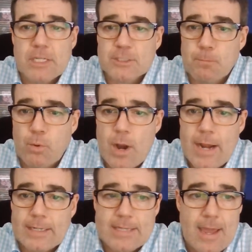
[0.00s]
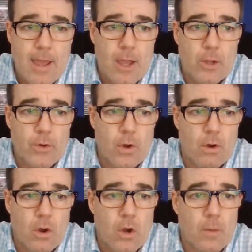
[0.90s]
Let's break down
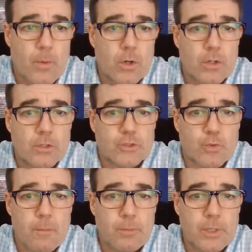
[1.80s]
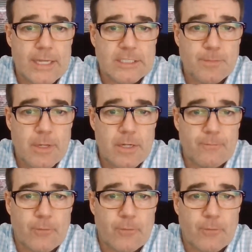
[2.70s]
Auburn's replacement